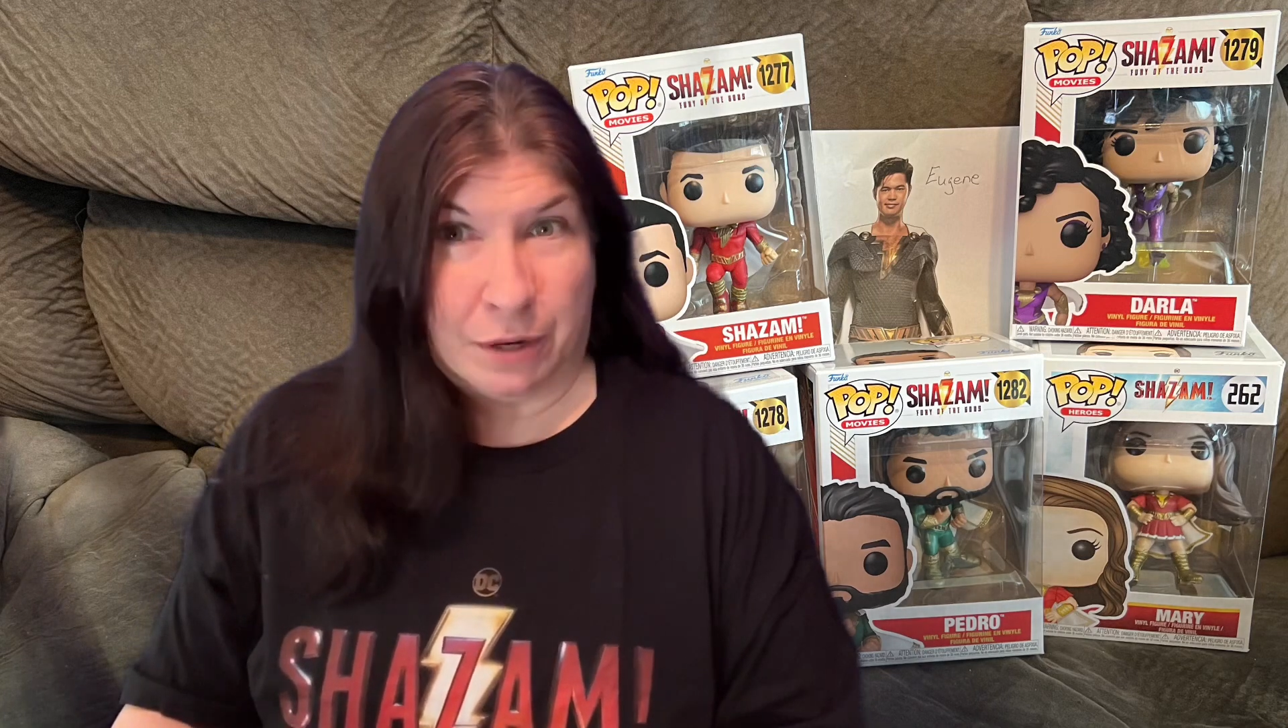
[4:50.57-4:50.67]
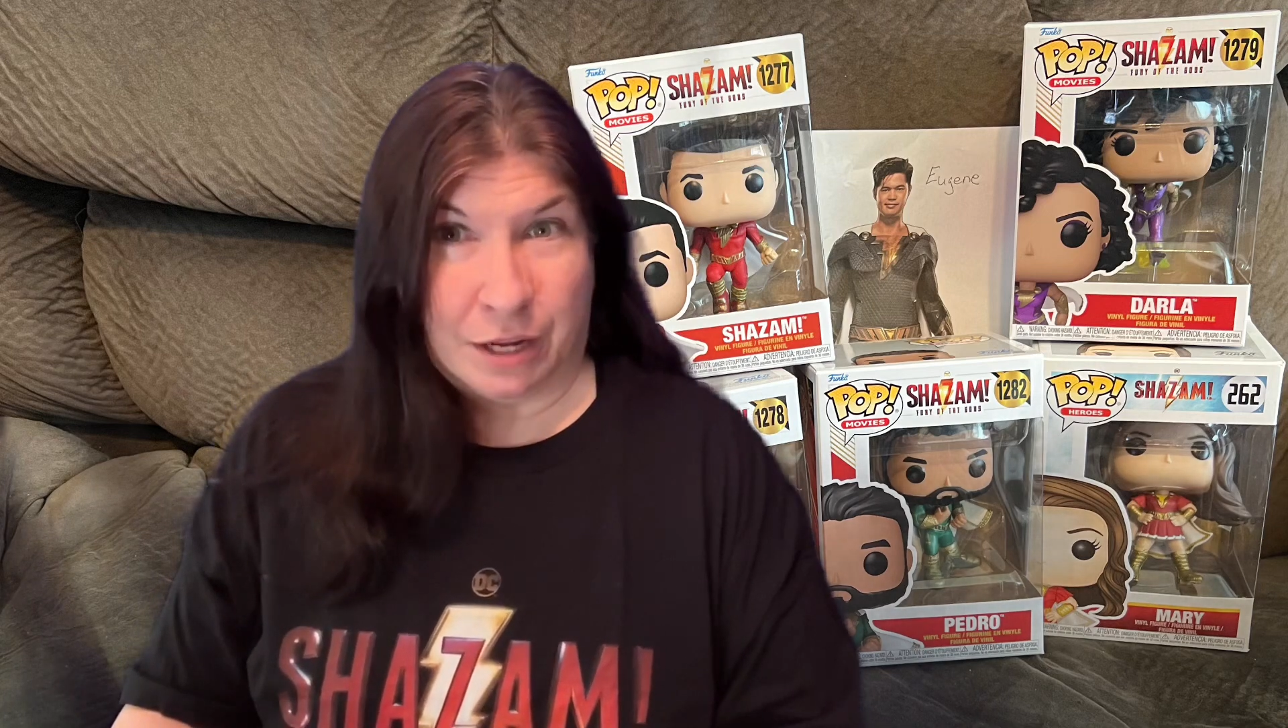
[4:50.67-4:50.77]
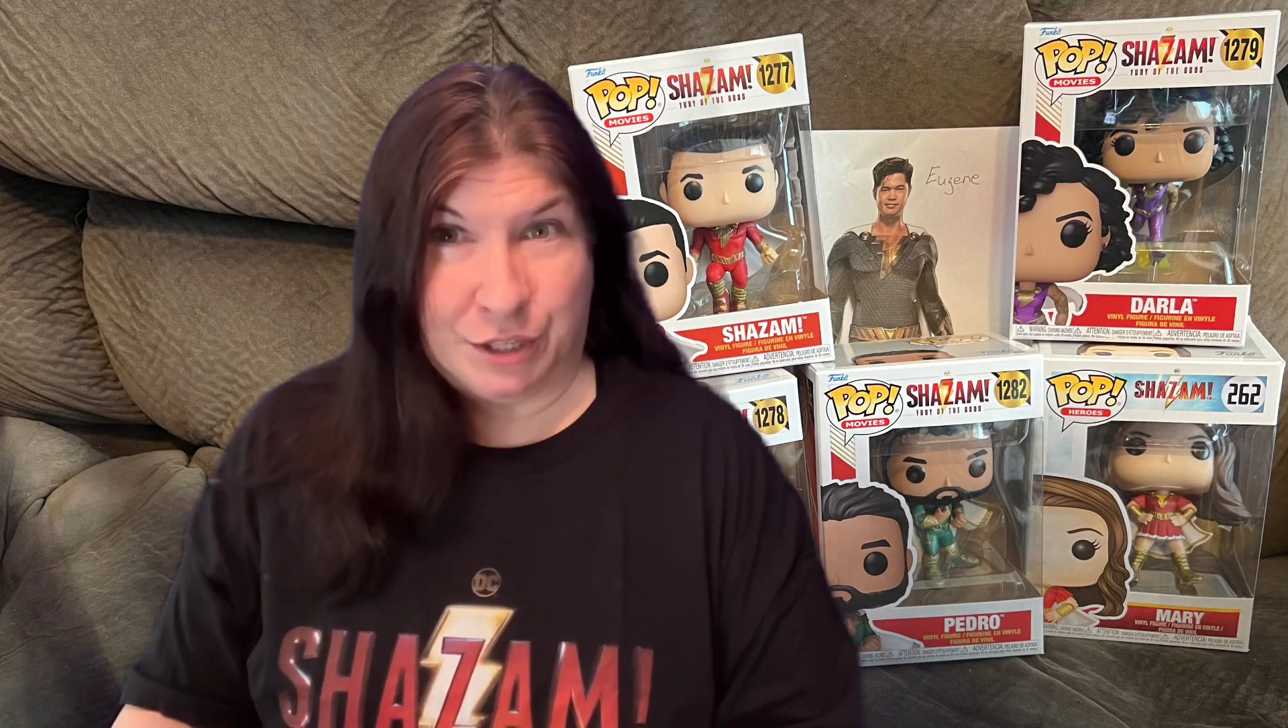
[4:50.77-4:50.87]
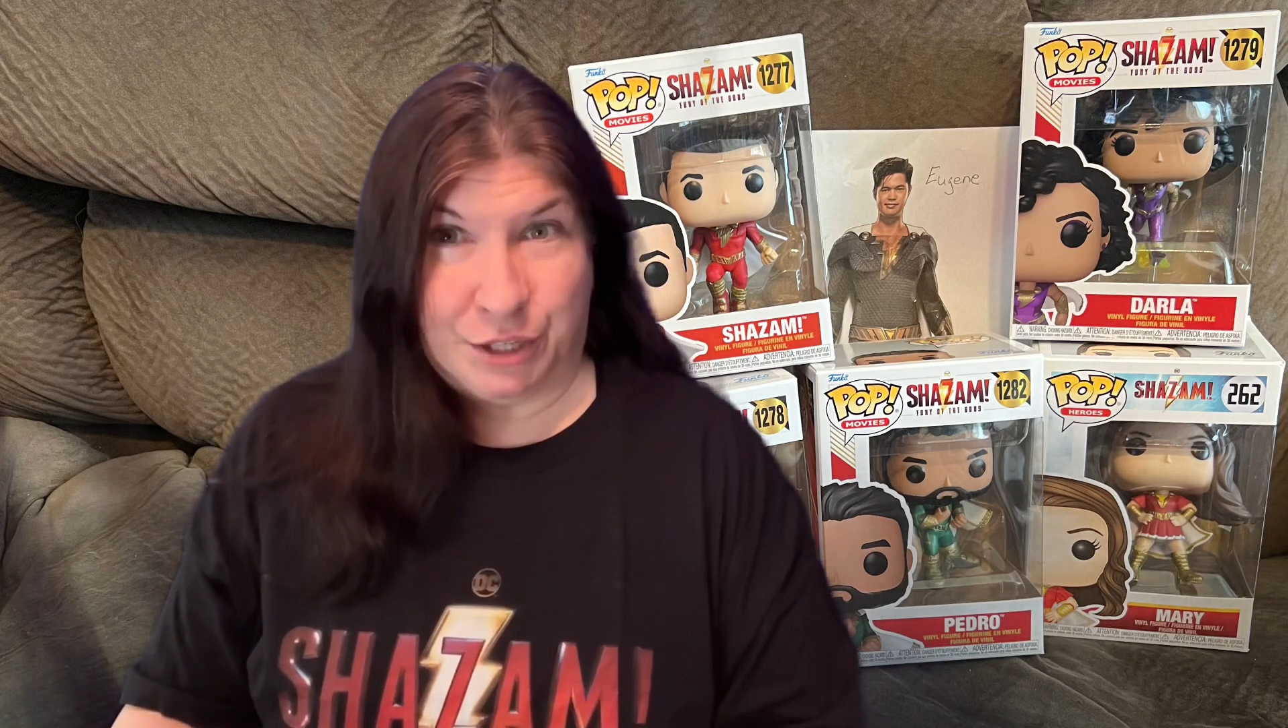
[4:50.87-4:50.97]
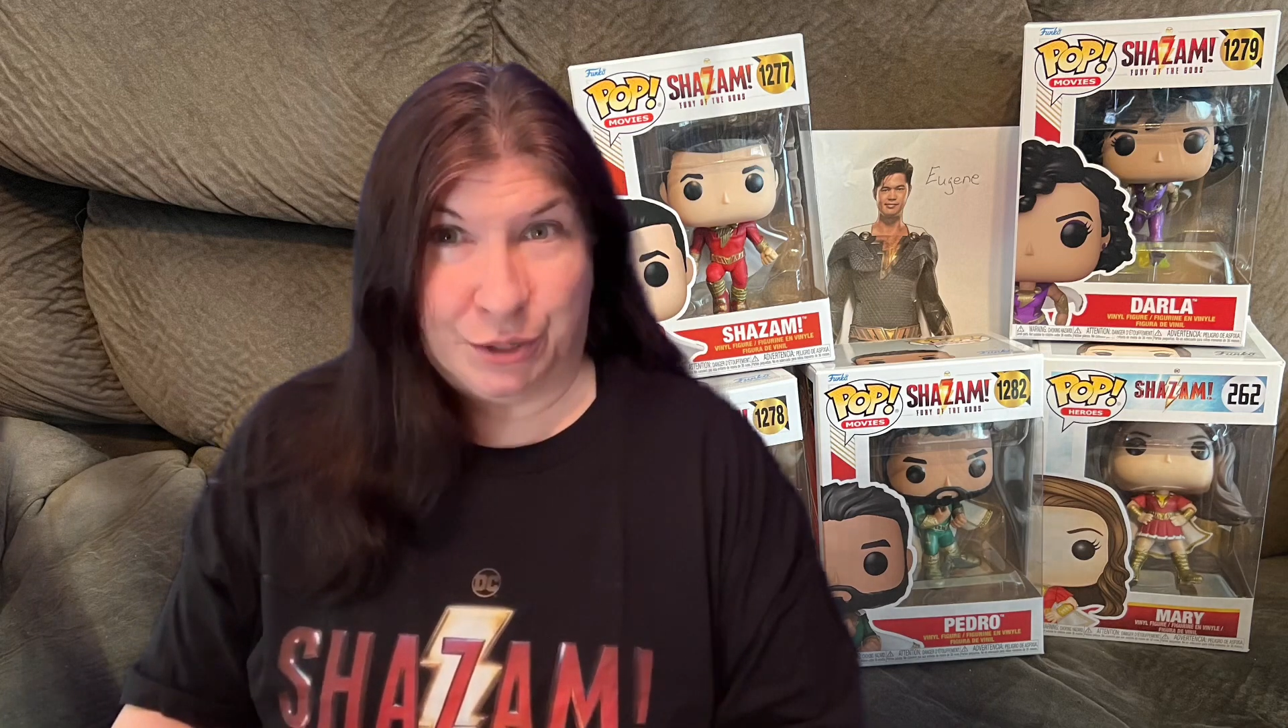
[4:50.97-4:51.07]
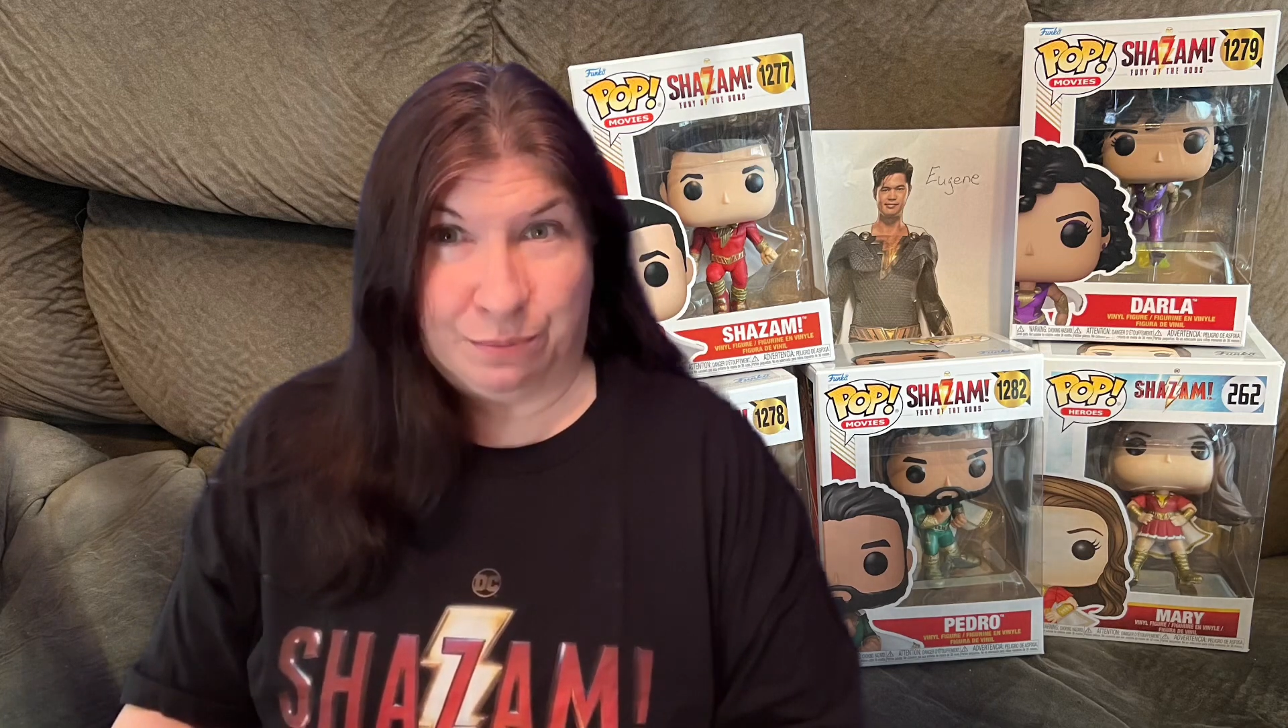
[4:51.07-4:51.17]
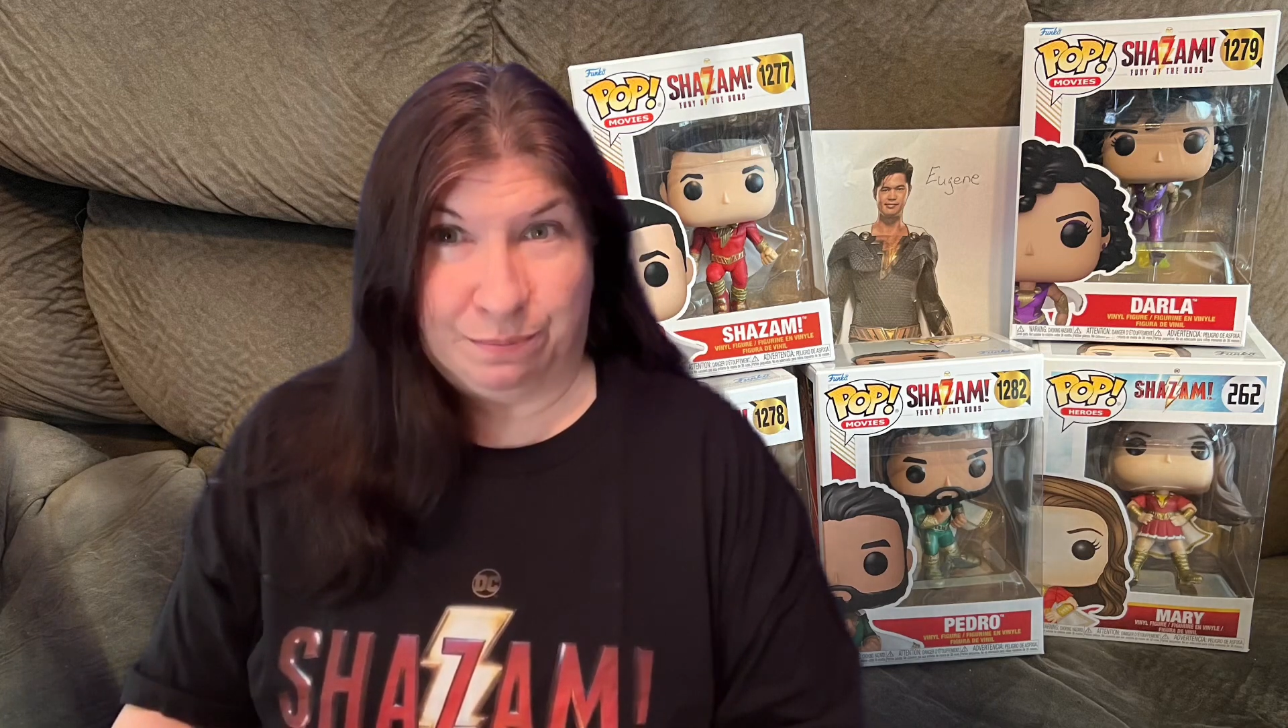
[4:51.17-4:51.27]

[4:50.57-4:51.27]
are kind to you.